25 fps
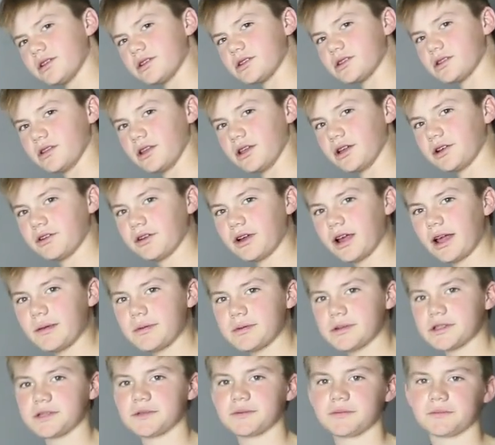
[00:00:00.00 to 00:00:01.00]
of
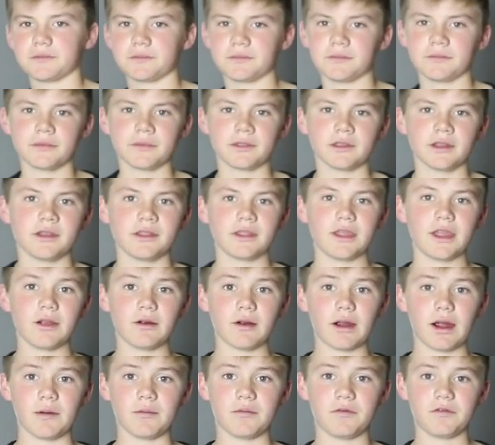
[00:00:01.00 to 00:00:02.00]
SlickWraps? They
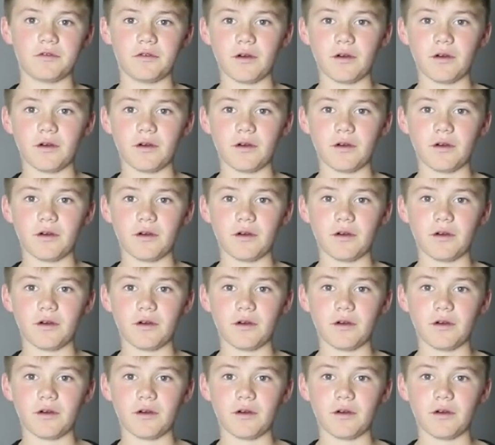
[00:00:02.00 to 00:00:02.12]
wrap